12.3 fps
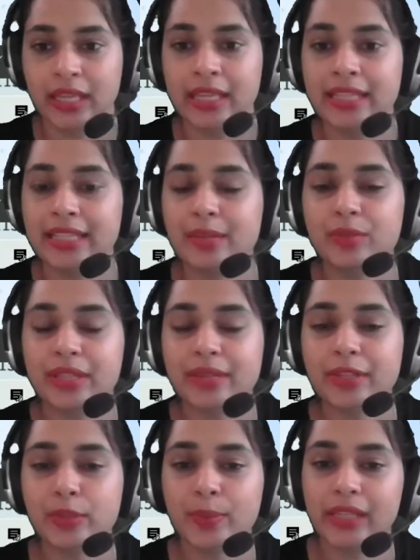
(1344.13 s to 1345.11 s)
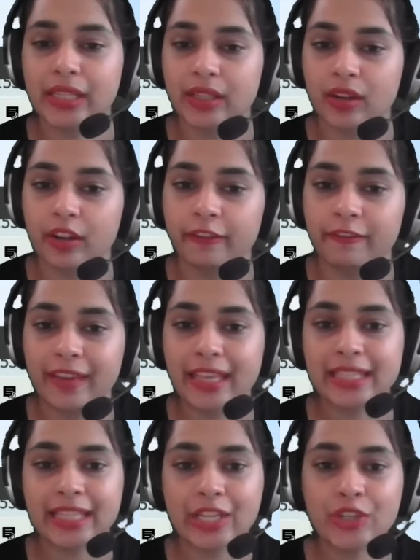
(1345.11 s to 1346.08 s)
Symptoms swelling on
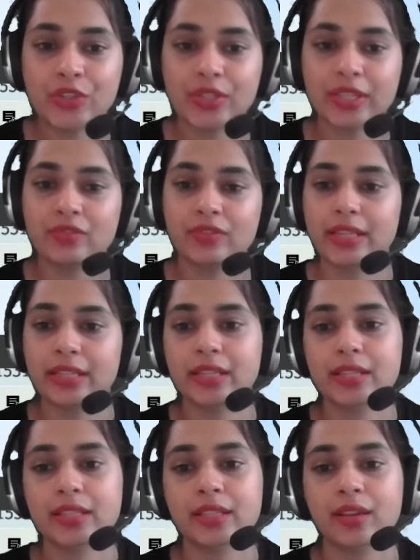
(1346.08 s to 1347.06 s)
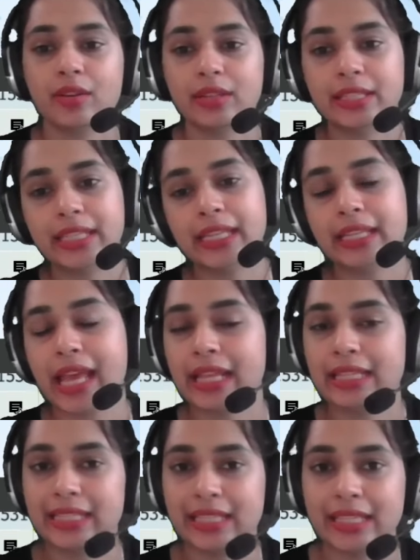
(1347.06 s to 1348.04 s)
face, itching, redness on skin
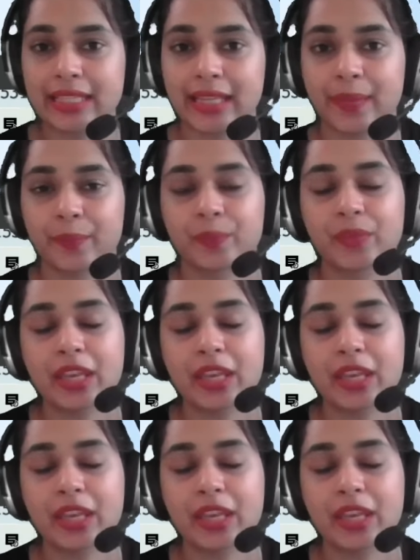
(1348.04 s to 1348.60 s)
and sneezing.